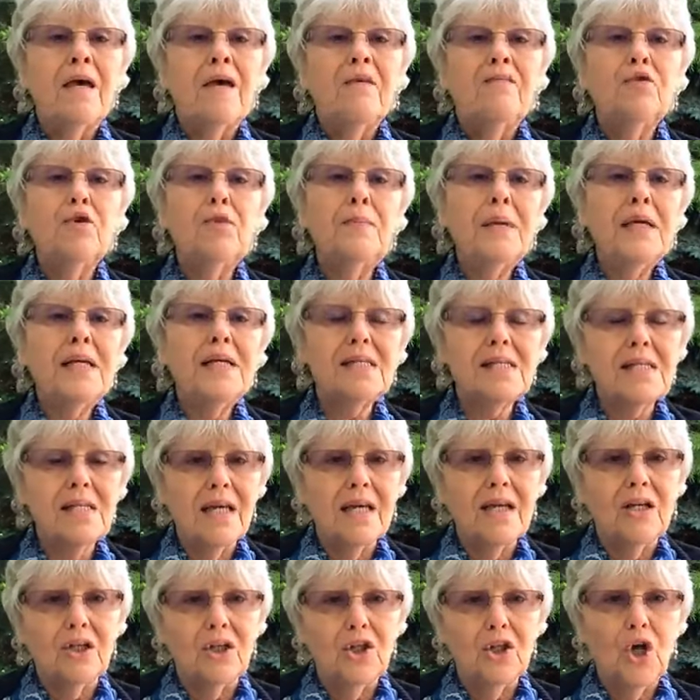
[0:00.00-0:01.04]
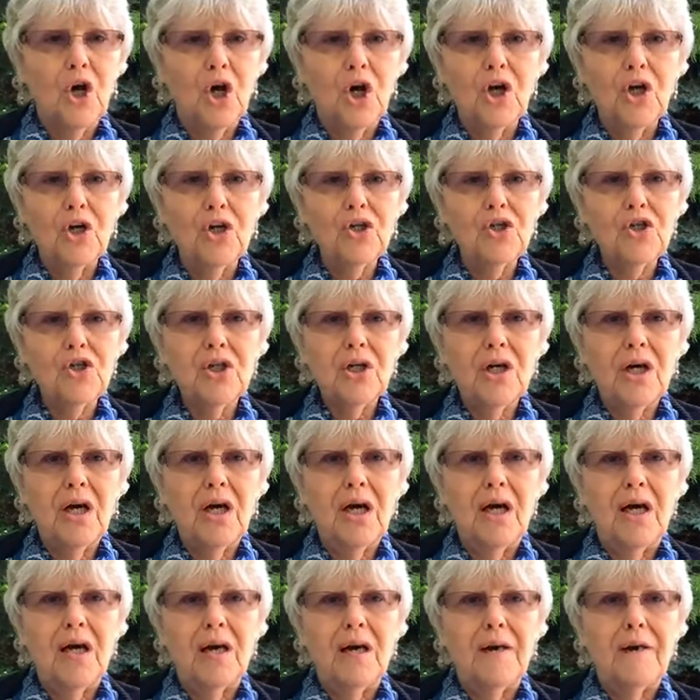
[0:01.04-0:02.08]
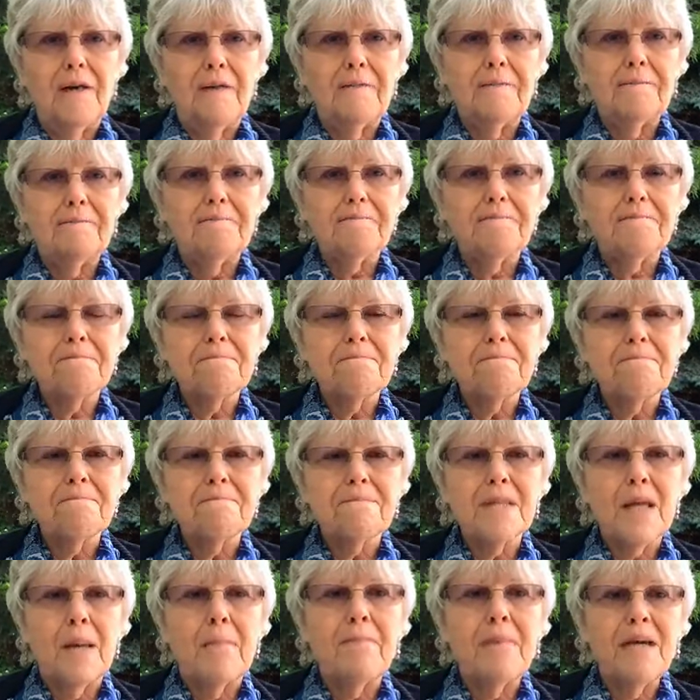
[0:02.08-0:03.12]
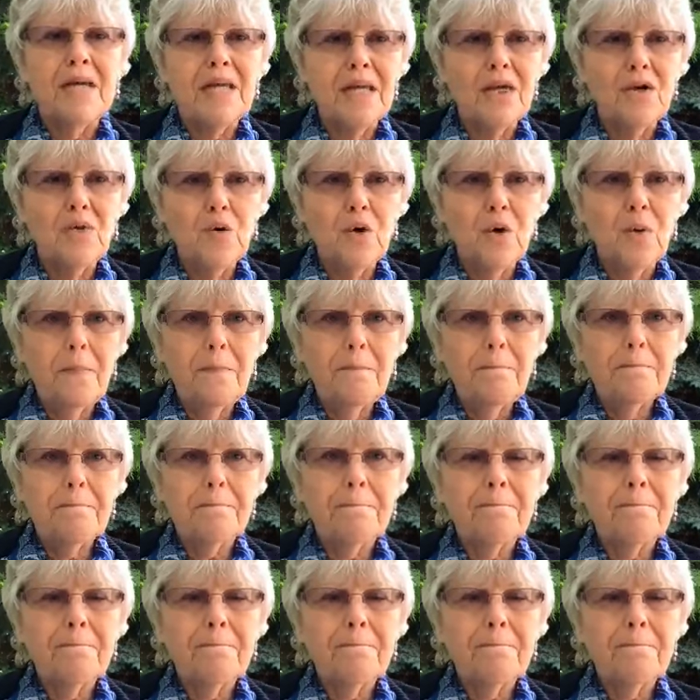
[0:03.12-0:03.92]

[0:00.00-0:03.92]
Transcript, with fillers: For me, it's like a large uh, meeting room,